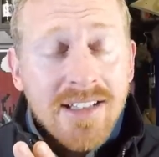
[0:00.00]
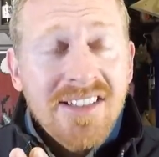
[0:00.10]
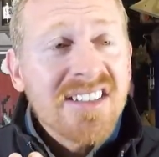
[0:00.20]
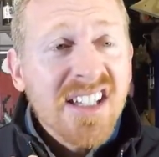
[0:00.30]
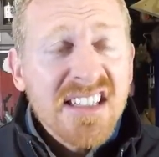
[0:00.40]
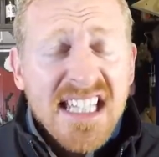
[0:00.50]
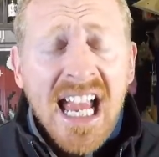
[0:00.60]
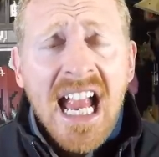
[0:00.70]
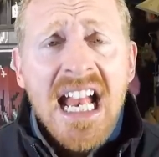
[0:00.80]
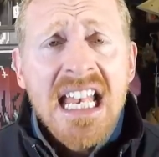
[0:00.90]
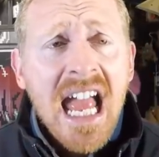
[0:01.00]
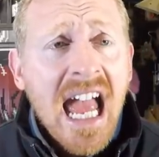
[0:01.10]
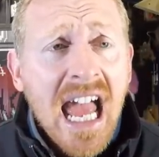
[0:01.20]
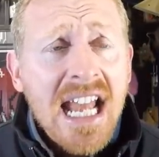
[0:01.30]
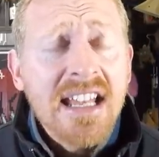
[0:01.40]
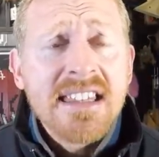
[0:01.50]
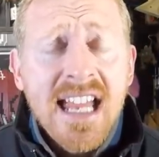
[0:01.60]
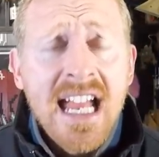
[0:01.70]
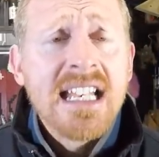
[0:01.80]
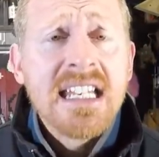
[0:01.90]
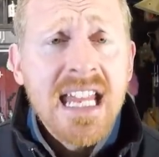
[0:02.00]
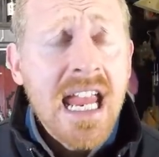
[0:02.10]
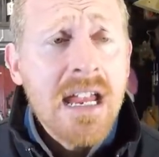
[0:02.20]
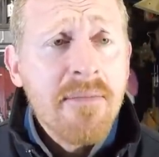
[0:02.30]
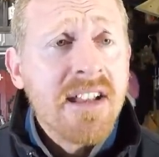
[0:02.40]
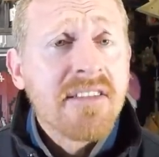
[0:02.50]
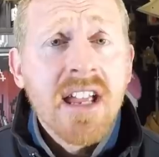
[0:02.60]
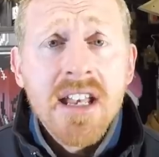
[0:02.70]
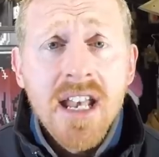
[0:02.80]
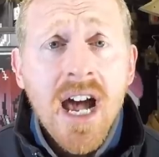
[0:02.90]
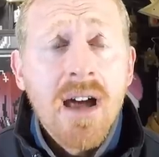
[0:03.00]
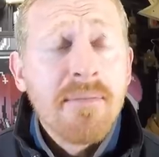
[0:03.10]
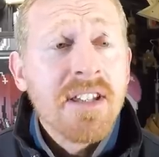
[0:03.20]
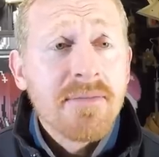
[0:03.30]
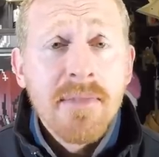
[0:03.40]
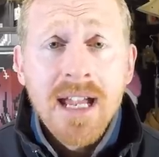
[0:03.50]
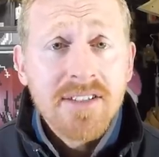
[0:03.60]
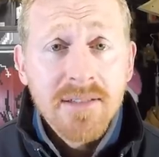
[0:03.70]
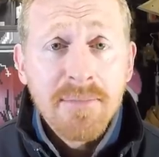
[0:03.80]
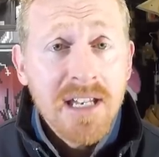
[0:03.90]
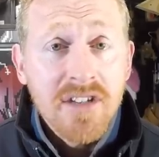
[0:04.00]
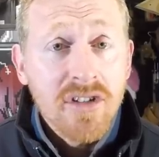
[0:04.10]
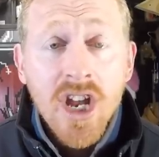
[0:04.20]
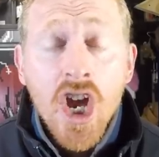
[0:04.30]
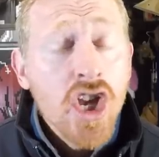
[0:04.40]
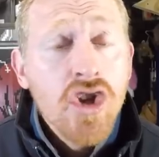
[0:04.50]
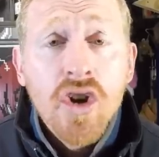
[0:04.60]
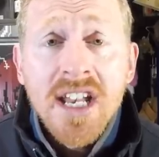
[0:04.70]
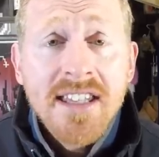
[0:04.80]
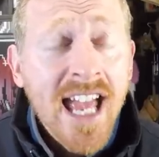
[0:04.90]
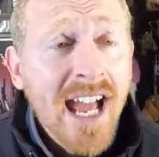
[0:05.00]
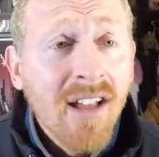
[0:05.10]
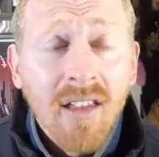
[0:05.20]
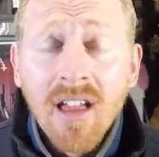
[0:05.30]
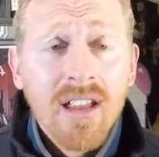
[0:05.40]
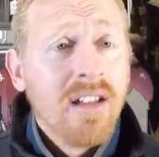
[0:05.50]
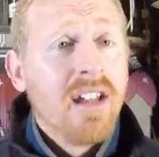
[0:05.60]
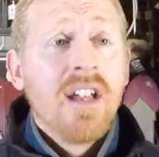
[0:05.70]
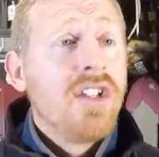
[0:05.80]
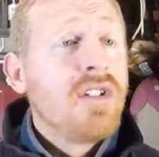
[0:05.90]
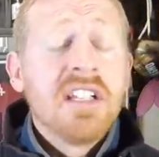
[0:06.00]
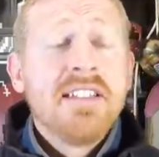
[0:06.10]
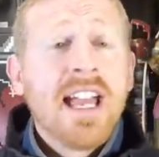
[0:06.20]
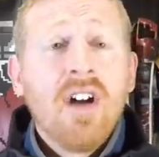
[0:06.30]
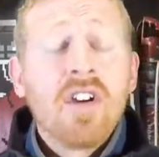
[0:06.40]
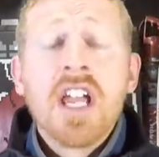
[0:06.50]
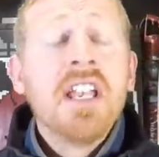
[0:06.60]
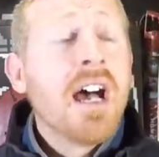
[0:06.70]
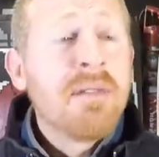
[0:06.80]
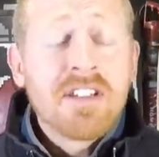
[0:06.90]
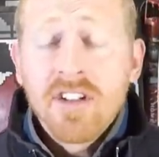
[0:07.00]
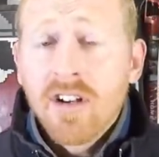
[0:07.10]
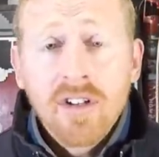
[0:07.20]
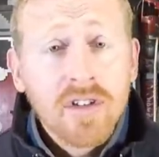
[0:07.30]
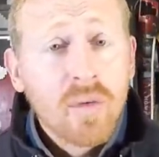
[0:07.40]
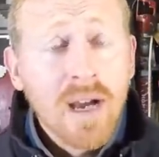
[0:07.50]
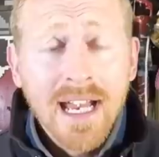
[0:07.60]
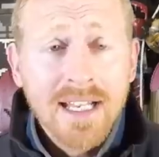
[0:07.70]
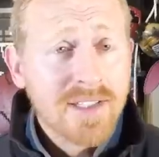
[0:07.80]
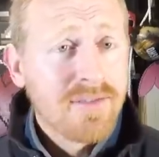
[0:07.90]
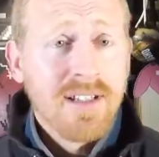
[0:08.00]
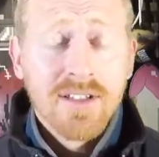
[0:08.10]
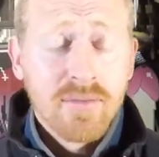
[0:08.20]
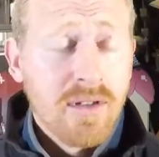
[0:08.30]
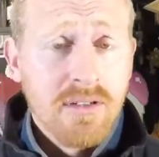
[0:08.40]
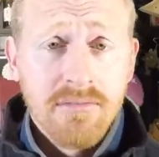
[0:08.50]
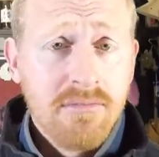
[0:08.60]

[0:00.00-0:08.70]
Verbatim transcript: This is a 10 out of 10 game. It's Konami's masterpiece. You can tell. You can tell. Konami circled the wagons for this one.